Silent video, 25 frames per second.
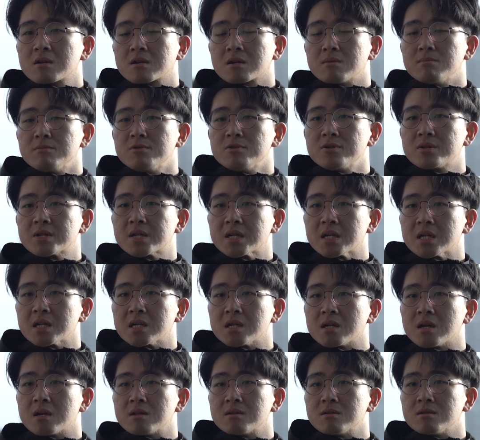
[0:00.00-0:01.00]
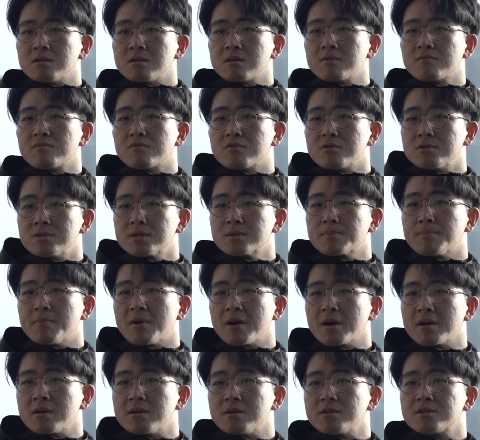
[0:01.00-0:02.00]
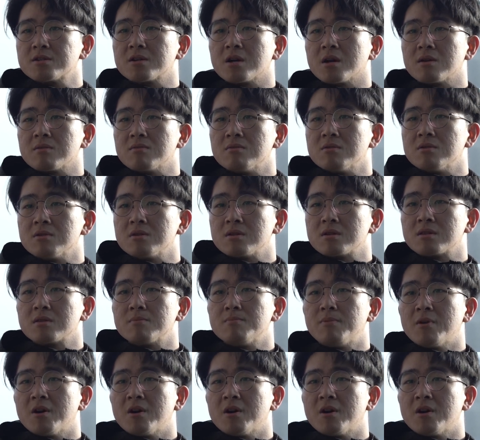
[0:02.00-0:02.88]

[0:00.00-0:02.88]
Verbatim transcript: communicate and influence by each other in the